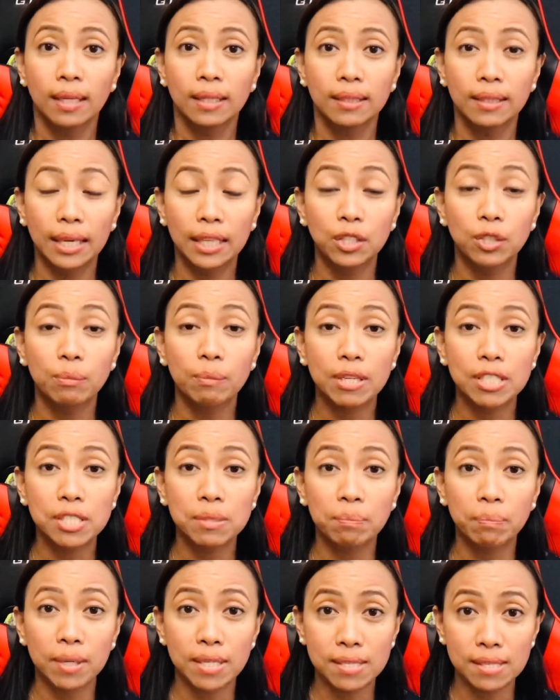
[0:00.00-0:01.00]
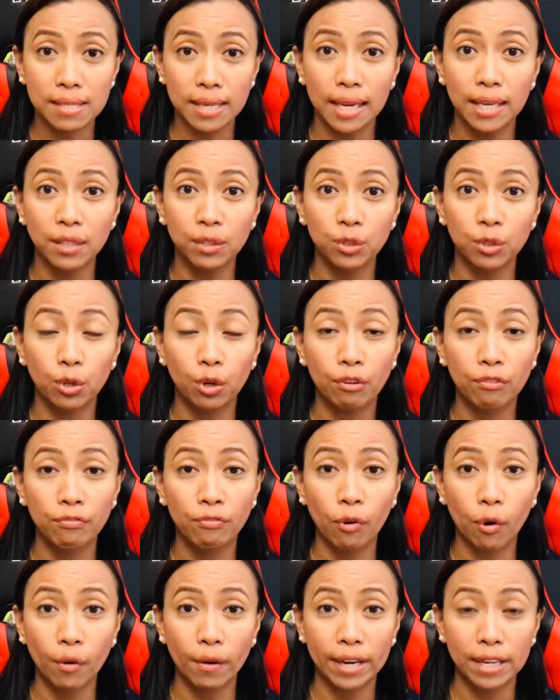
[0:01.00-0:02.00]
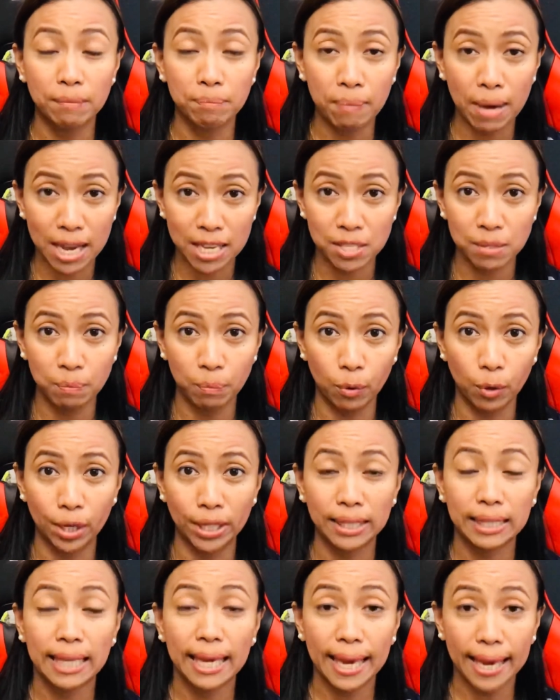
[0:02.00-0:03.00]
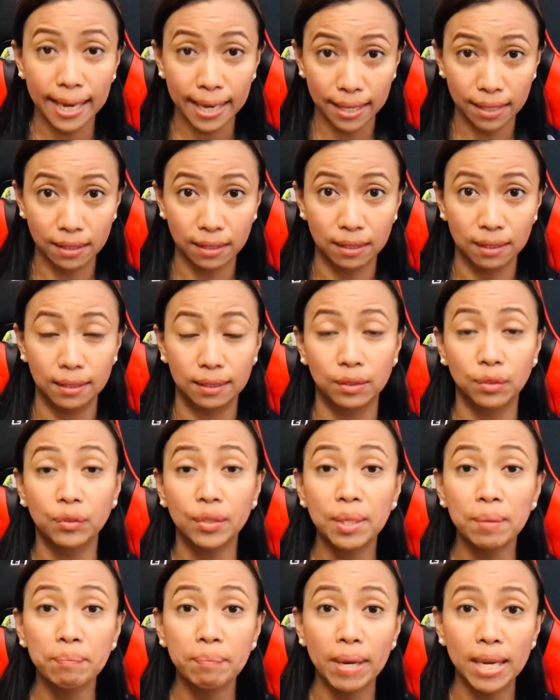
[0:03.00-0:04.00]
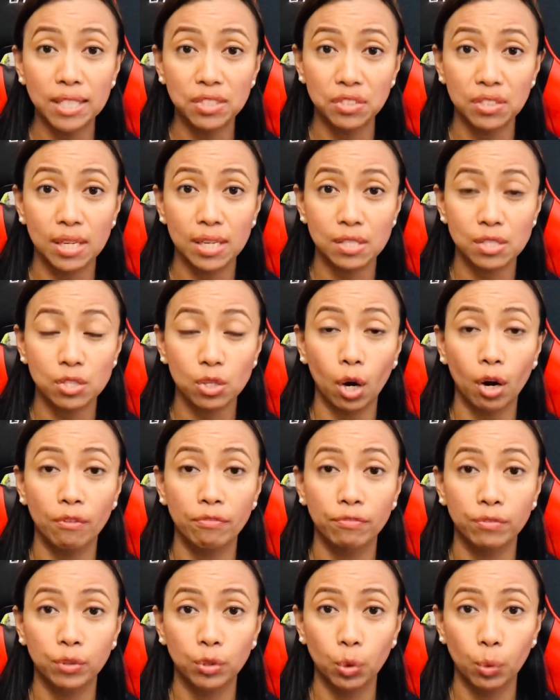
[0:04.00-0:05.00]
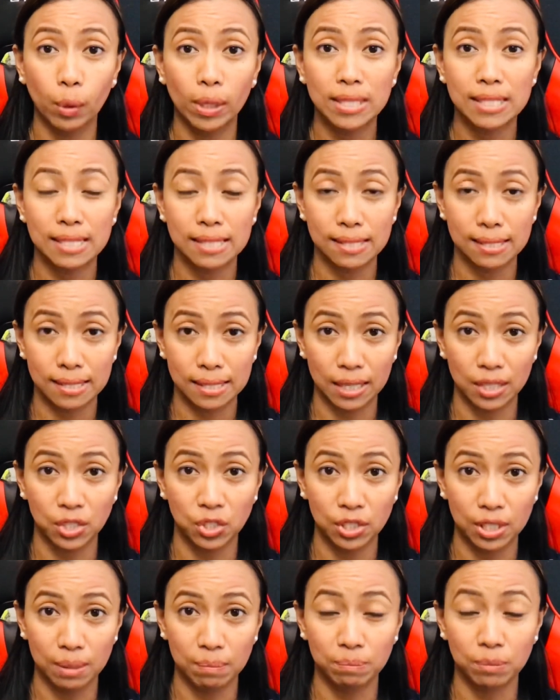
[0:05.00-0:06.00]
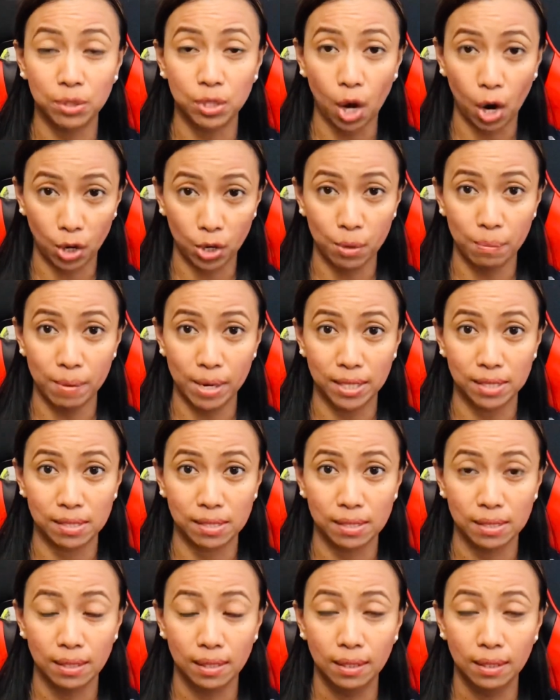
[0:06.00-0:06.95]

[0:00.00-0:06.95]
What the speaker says: then you must present your foreign passport and 3 pages of dual citizenship documents.